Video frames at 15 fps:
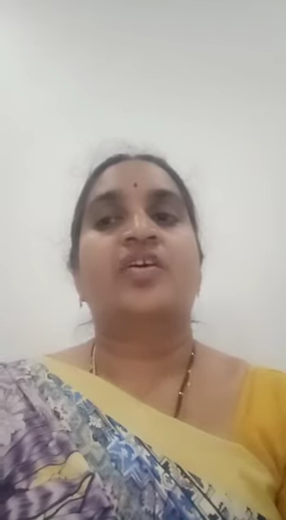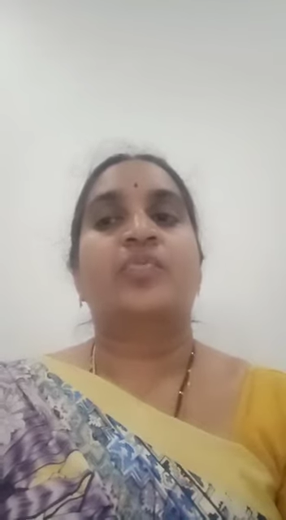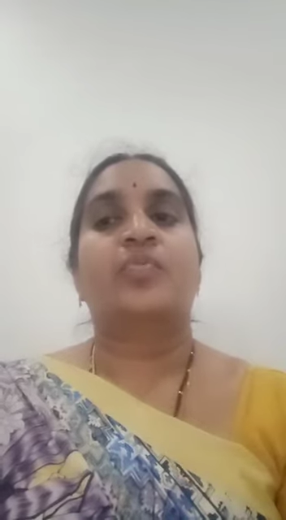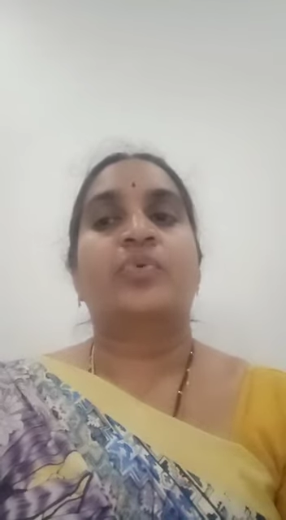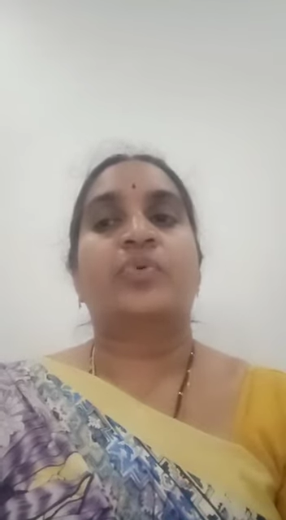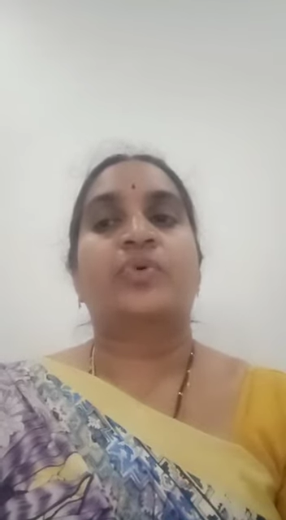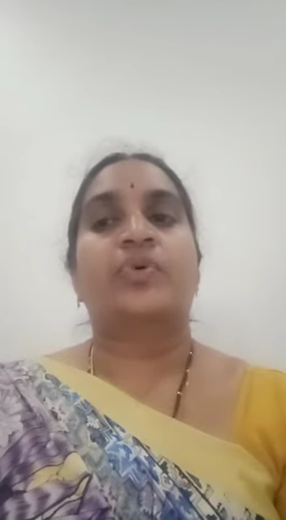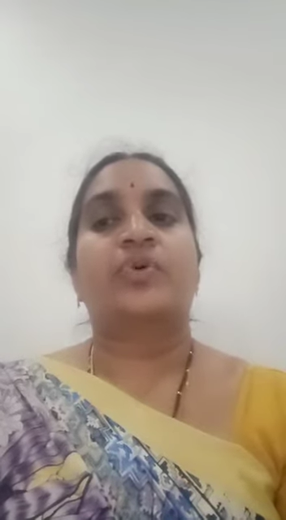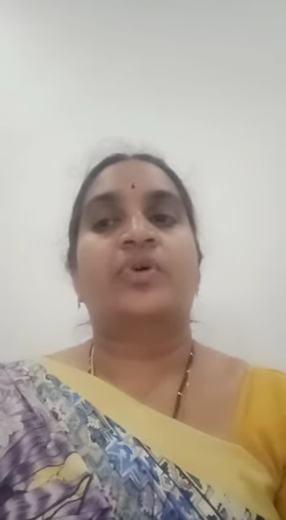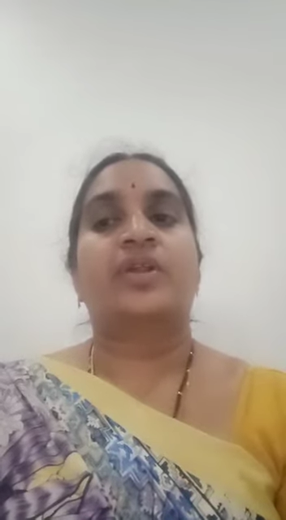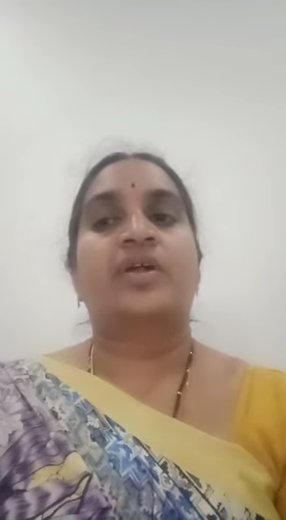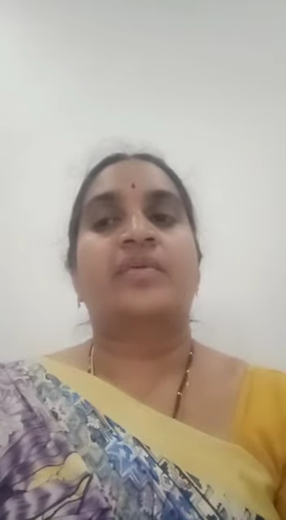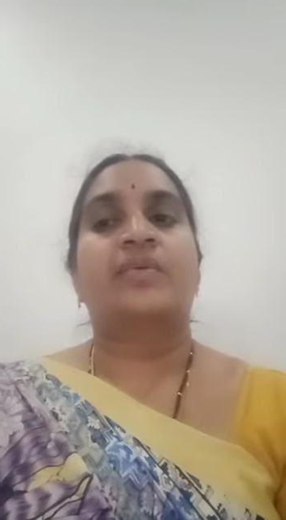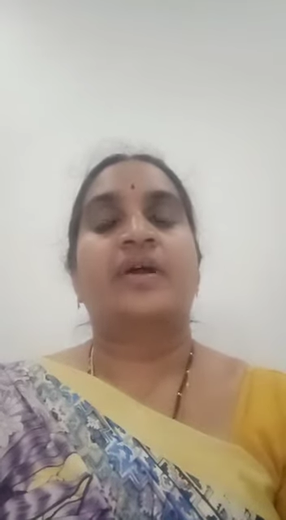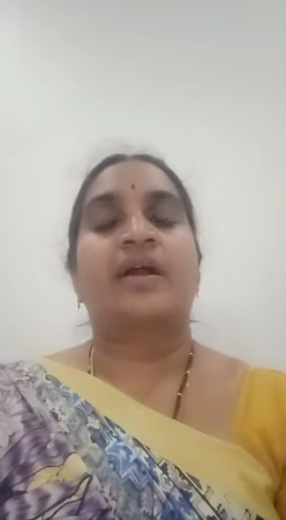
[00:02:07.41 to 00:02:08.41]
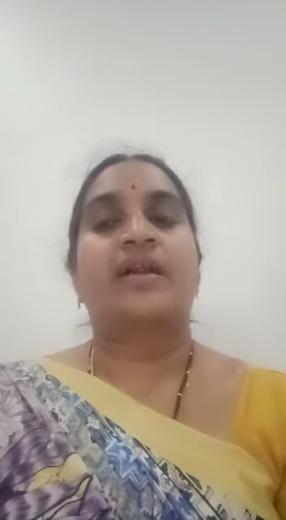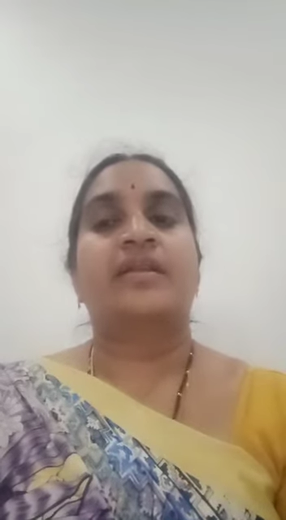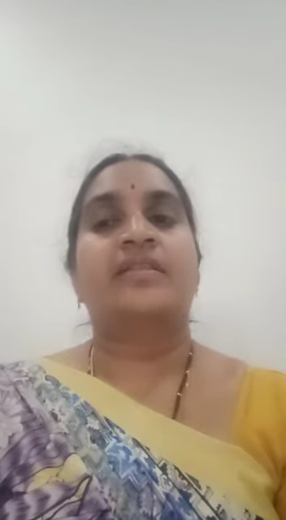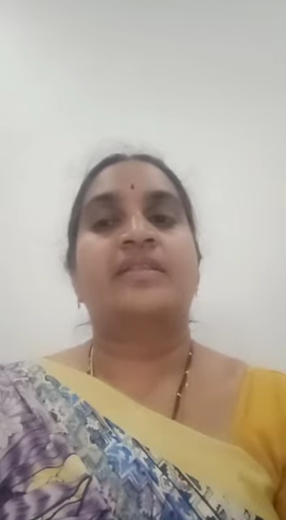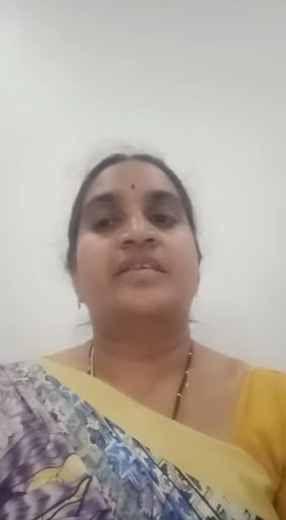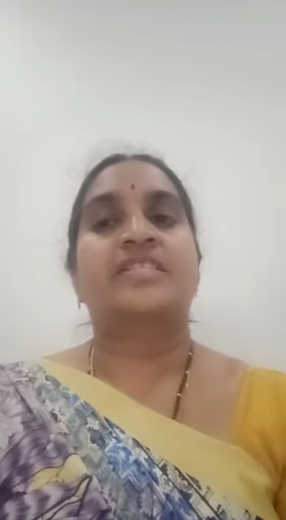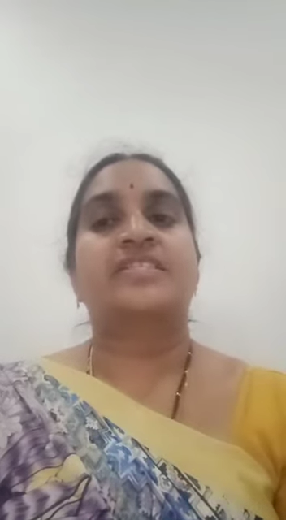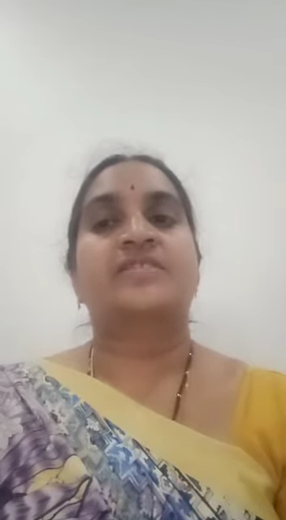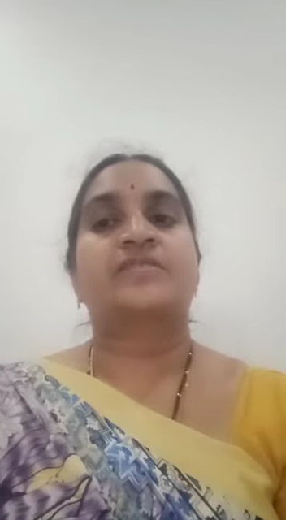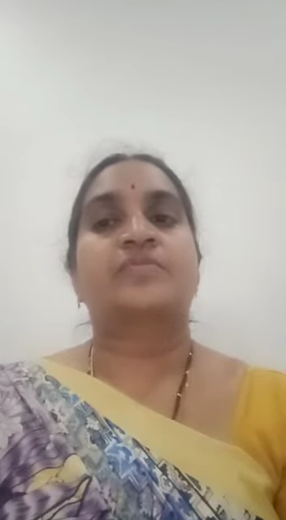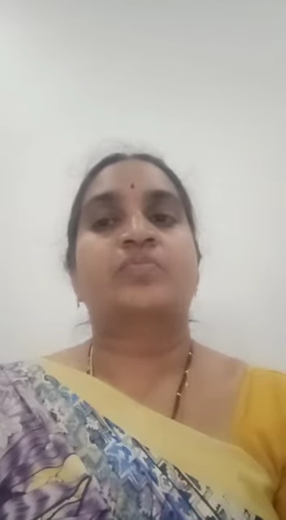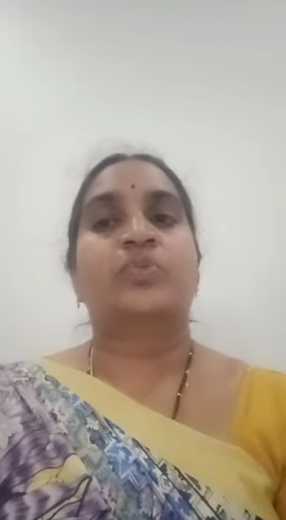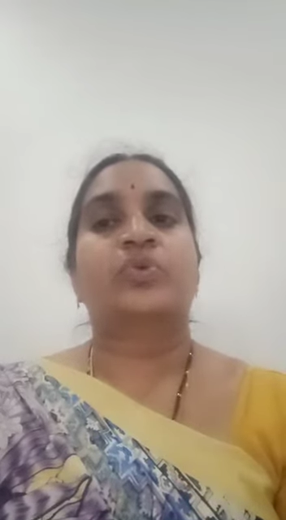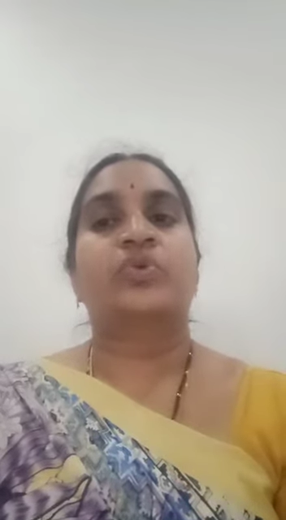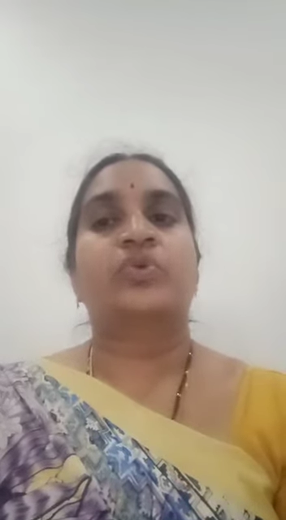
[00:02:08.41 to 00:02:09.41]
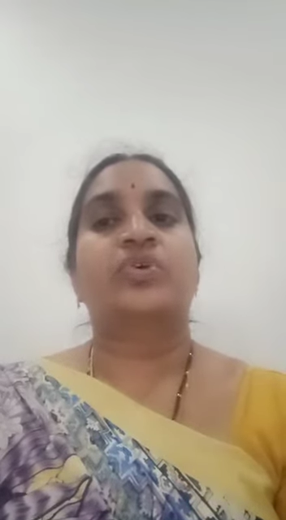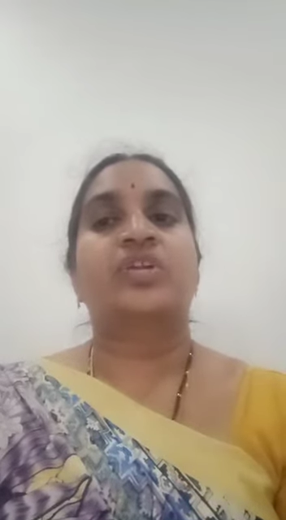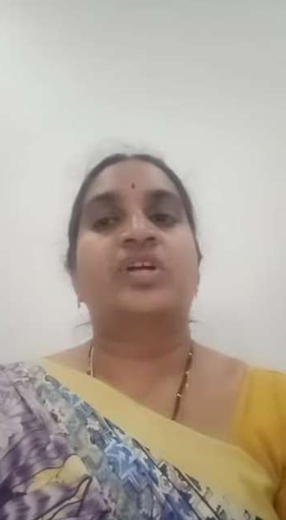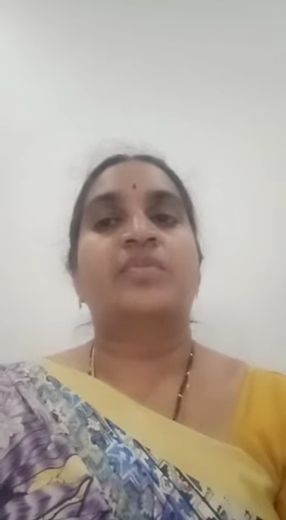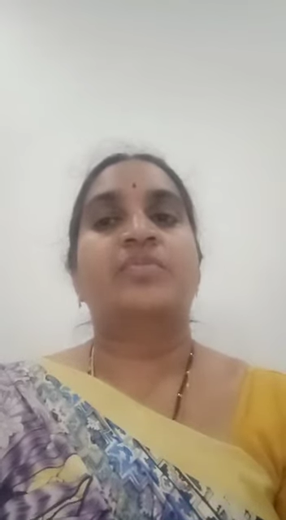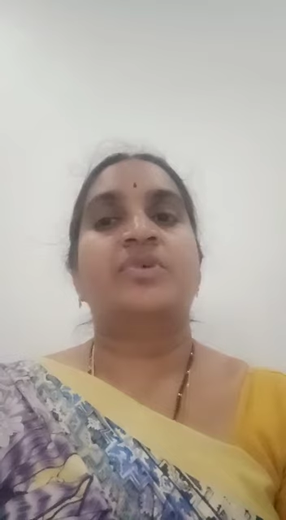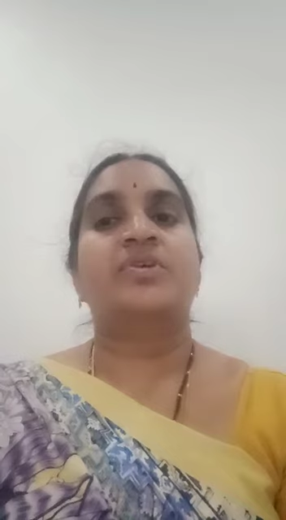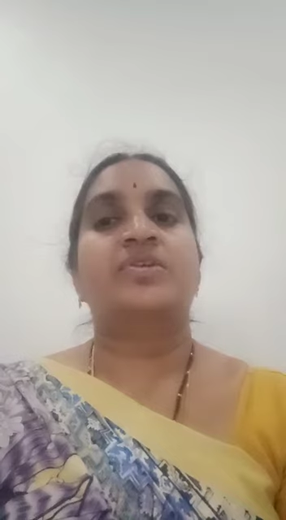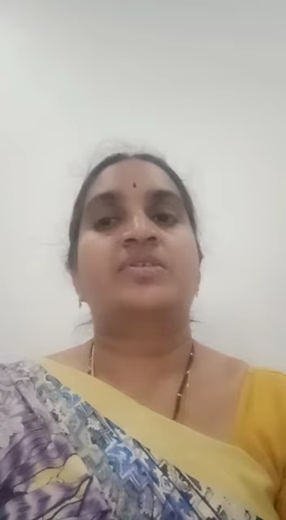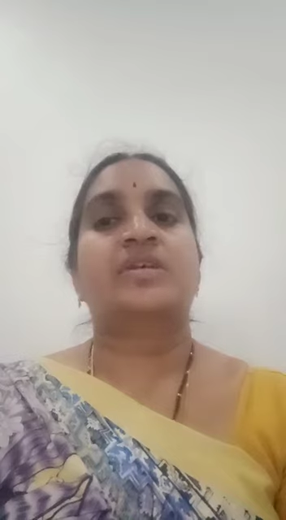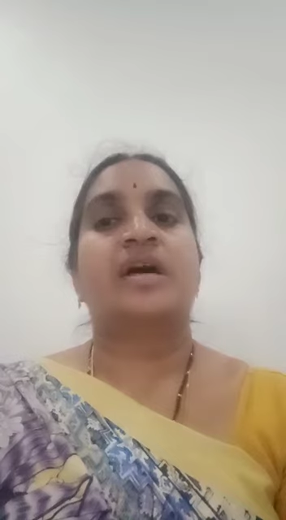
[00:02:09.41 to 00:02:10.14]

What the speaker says: program, and this program is